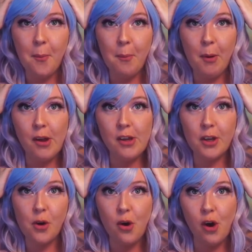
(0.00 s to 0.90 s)
Put
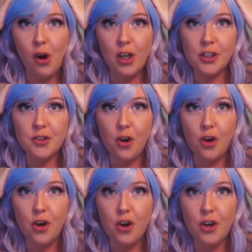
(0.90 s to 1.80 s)
your horns
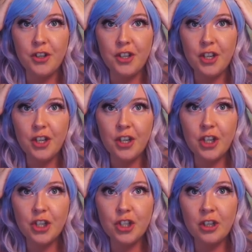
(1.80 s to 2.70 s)
on
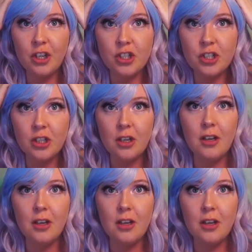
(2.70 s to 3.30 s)
your shoulders.